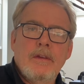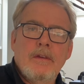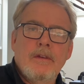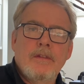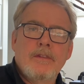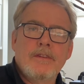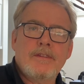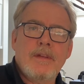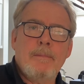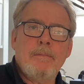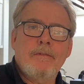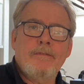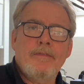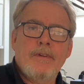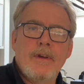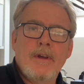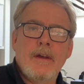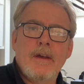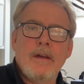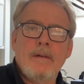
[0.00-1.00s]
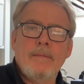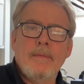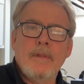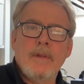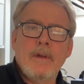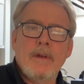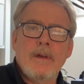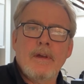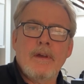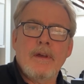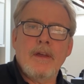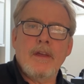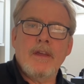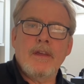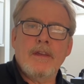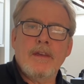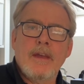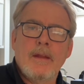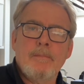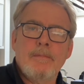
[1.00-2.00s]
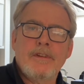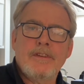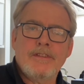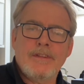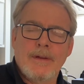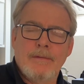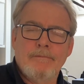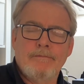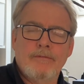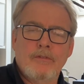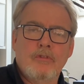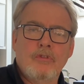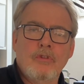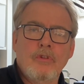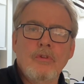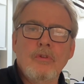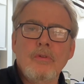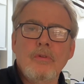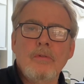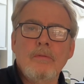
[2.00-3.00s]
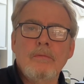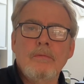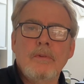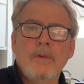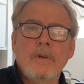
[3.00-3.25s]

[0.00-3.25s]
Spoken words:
This amplifier it can be set up for two